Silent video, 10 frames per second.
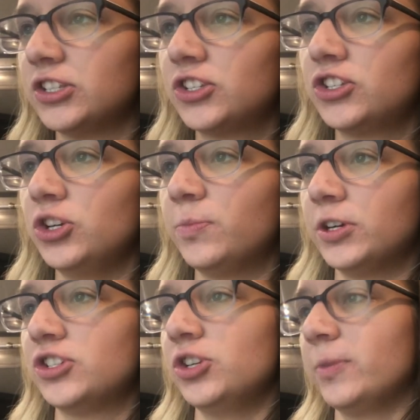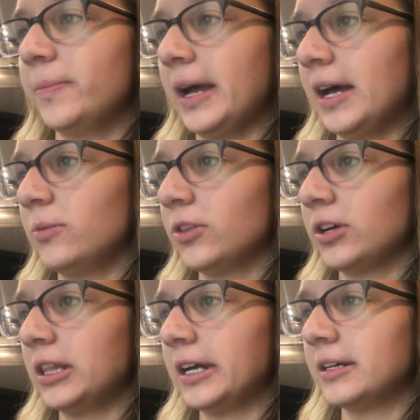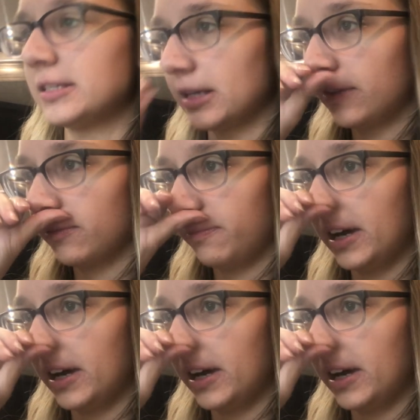super, super bad with the glare and stuff,